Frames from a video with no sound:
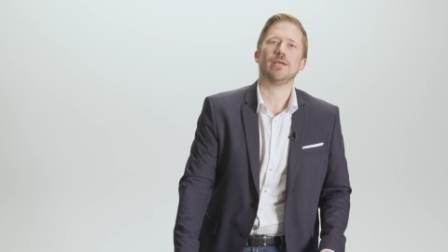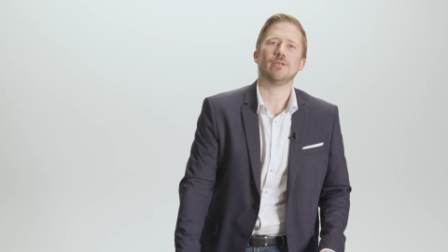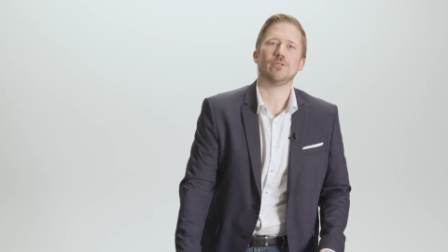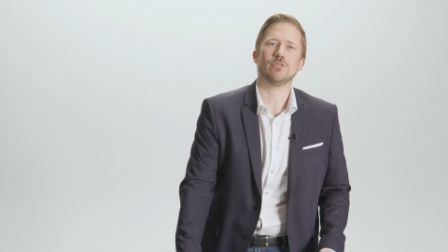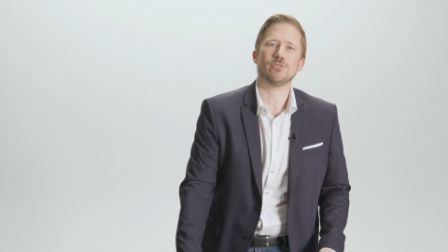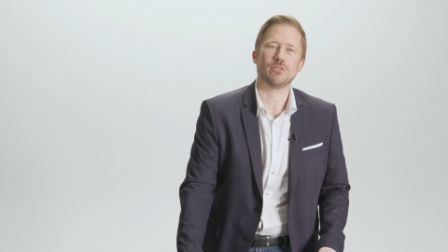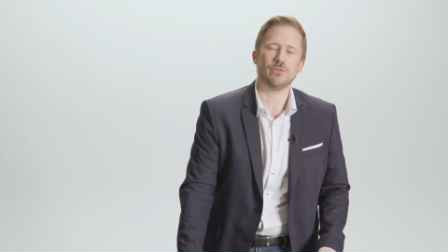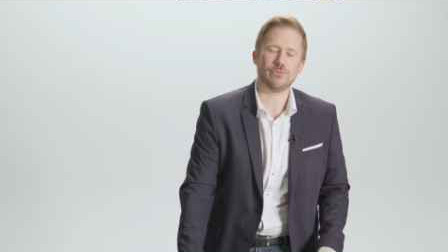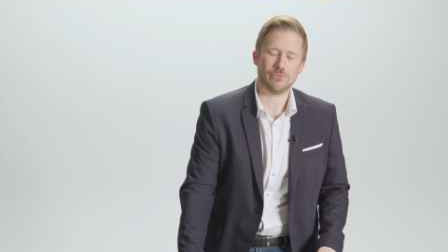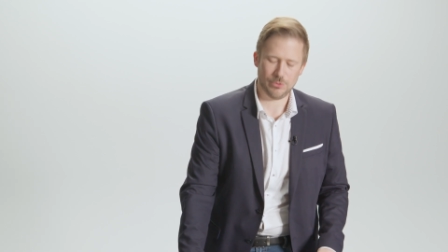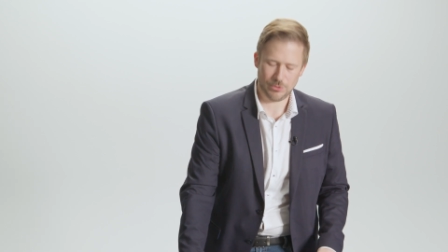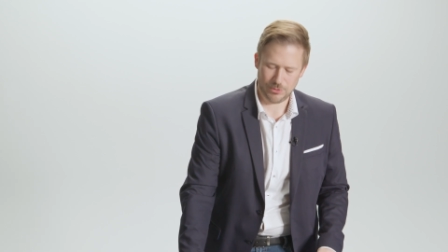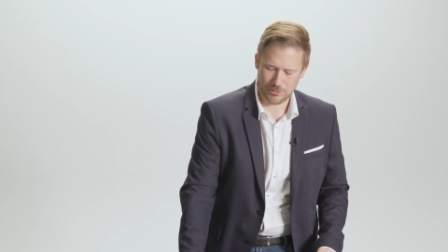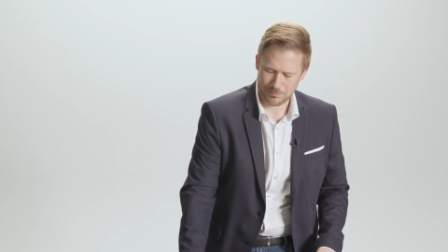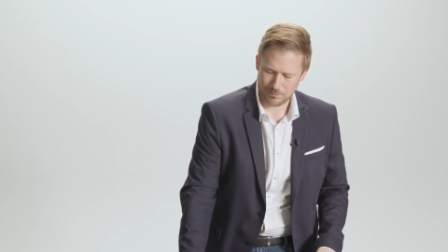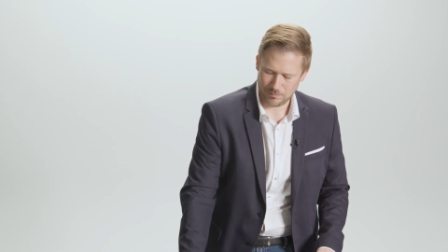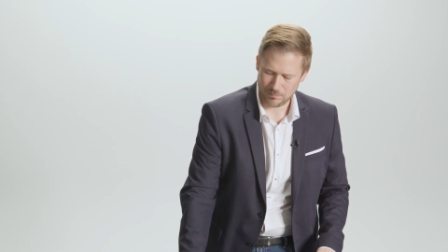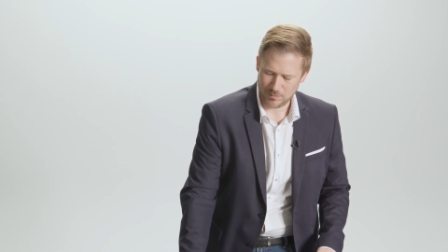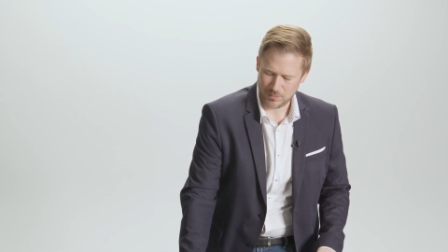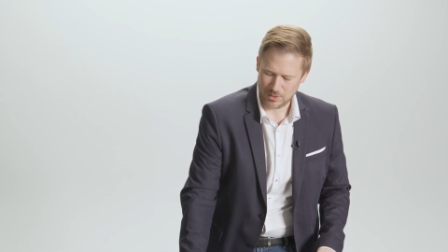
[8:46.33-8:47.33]
same.
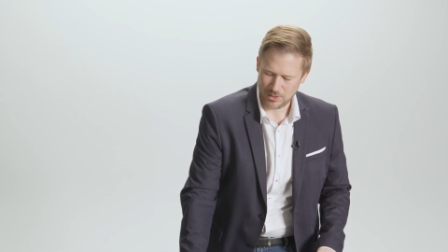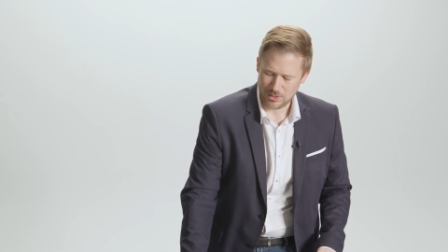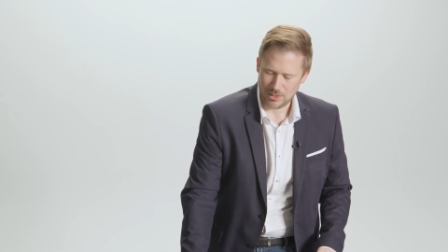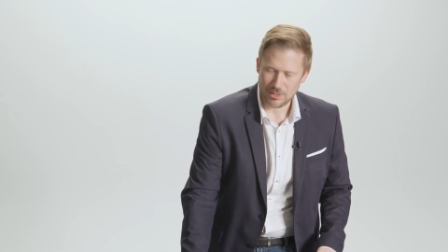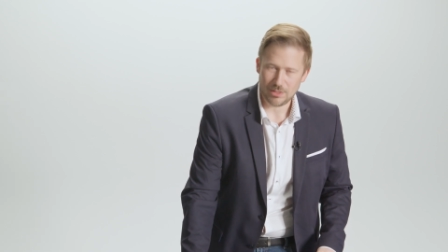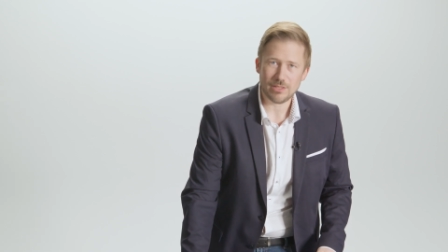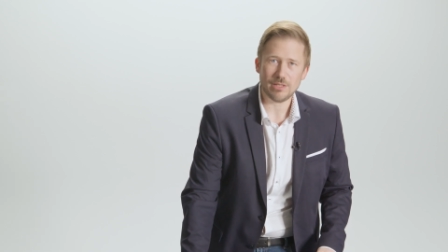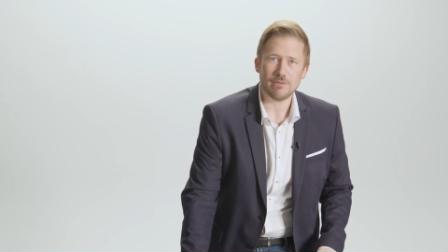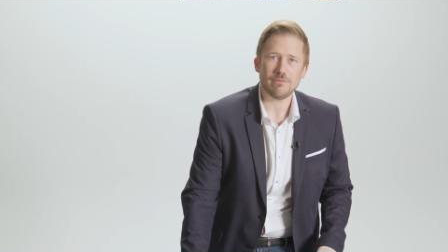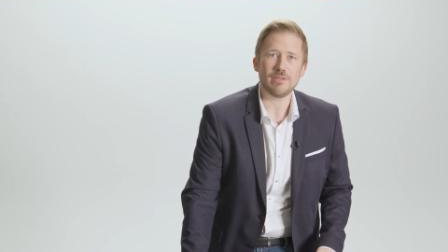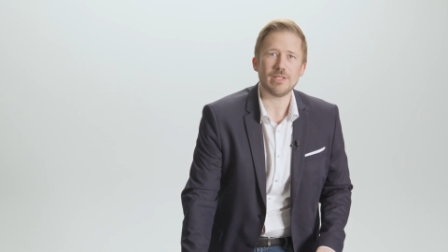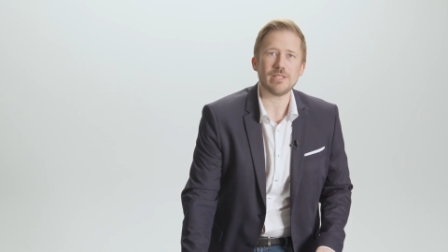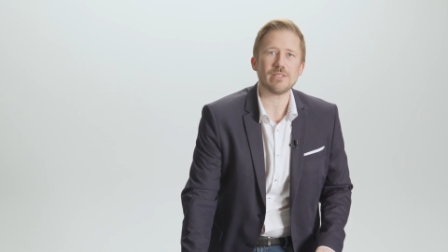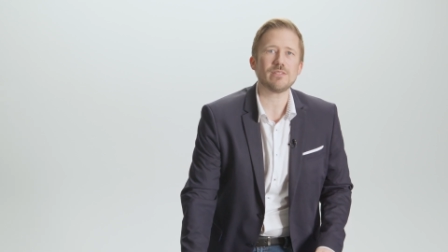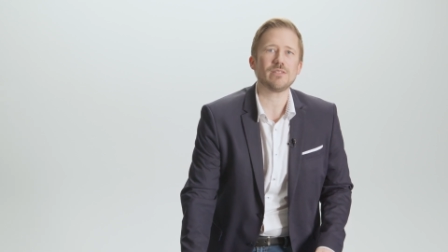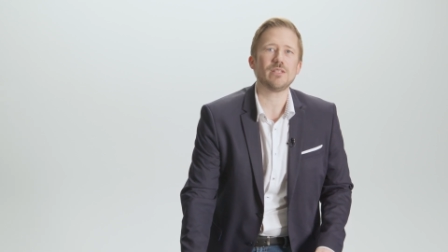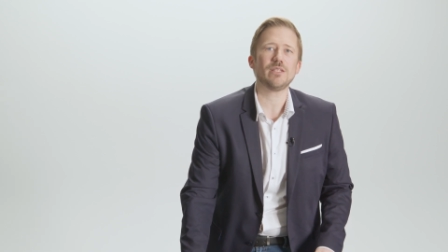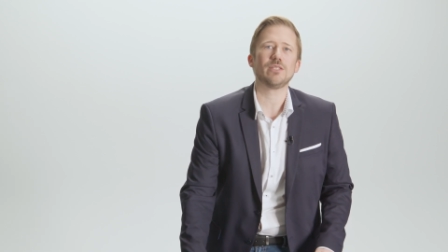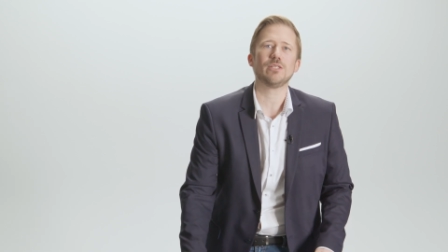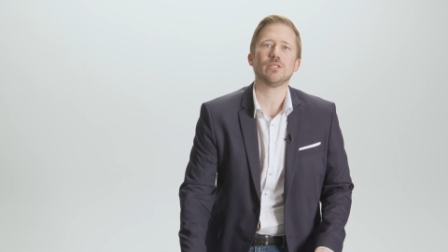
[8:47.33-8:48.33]

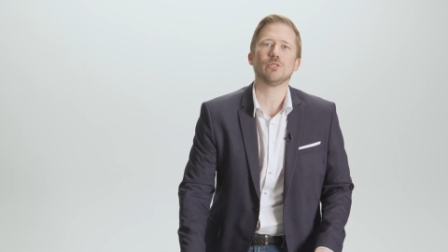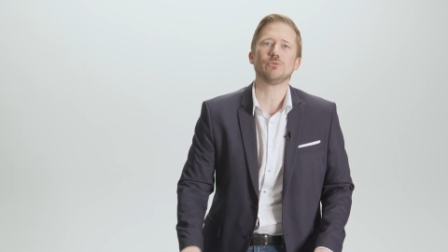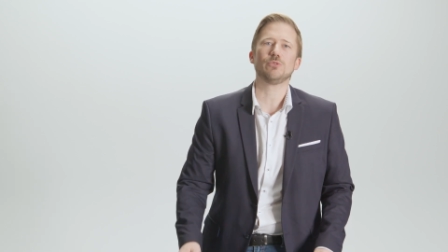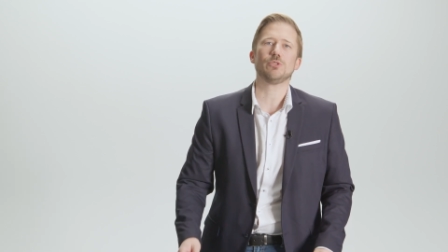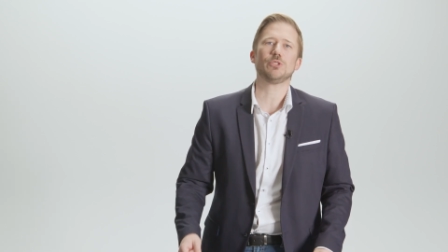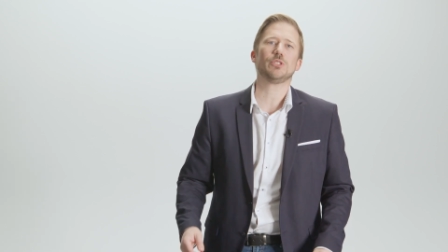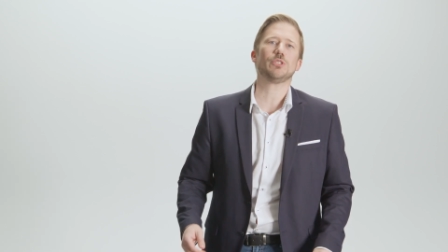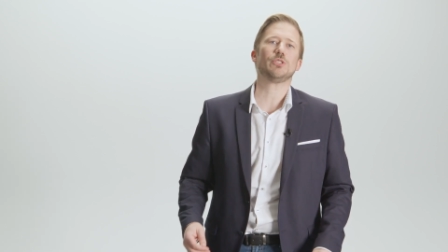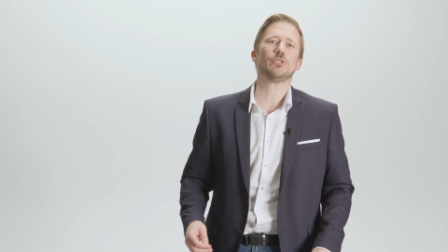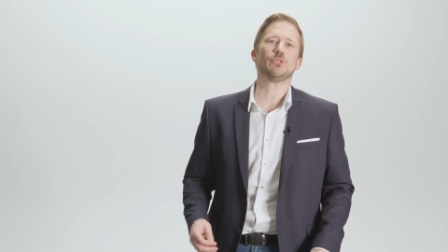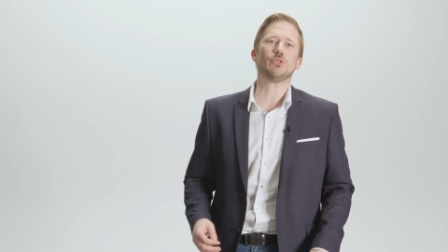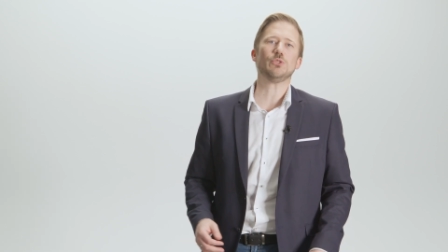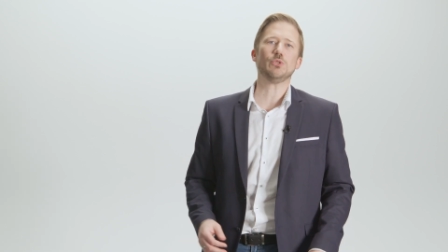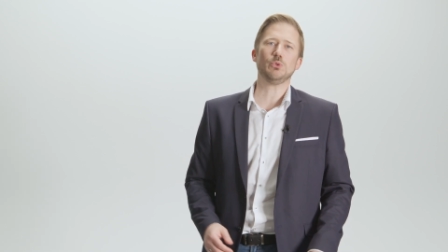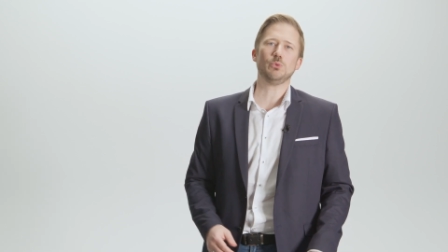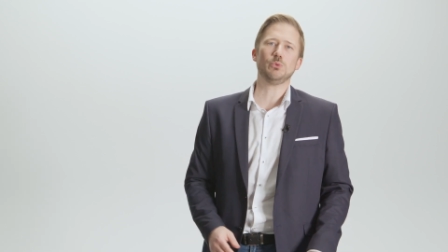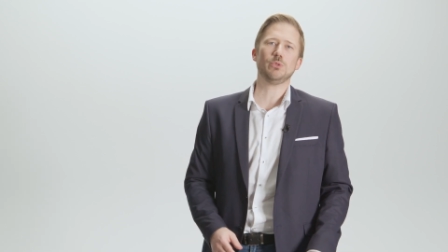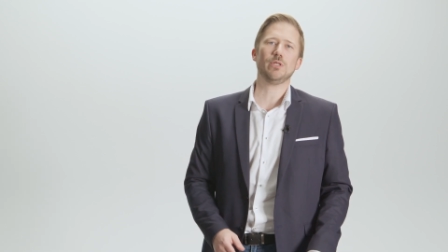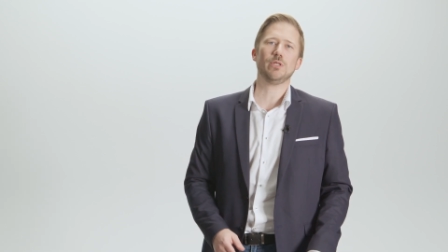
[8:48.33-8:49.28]
The main difference is that